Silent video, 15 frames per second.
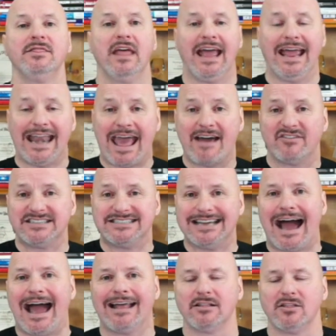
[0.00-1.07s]
and have a
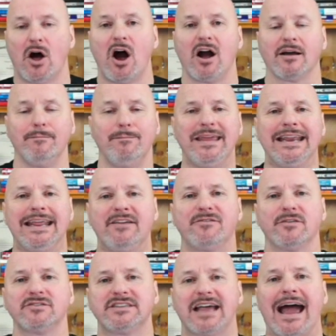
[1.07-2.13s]
dialogue, a
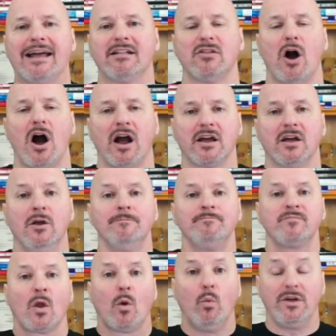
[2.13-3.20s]
meaningful dialogue
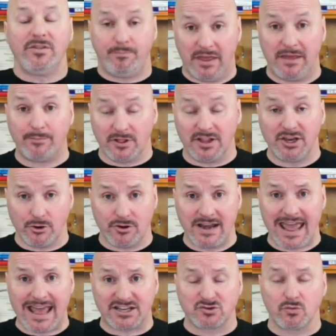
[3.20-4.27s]
with people in your
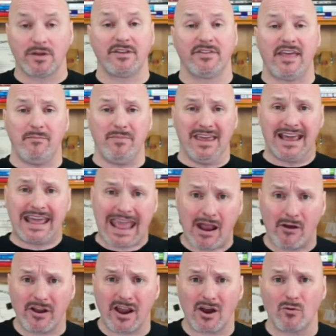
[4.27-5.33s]
niche, whether they be a
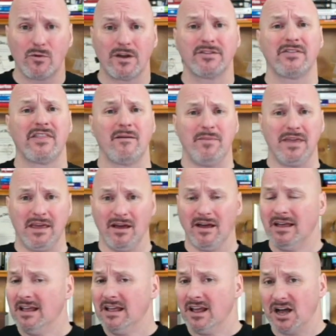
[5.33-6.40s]
carrier, whether they be a,
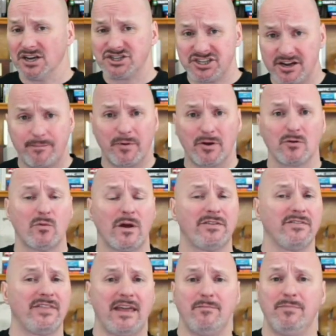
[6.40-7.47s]
a shipper, whether
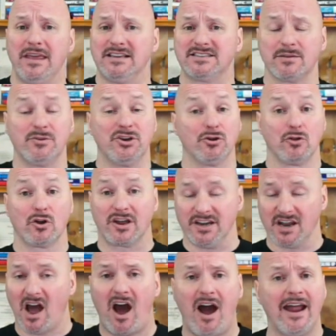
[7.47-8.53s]
they be someone you're looking to
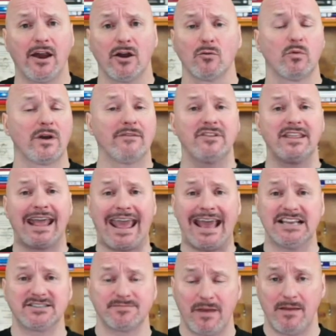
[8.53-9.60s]
hire, whatever the
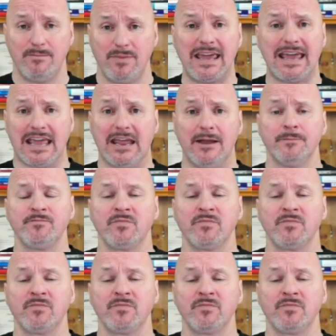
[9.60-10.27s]
case may be,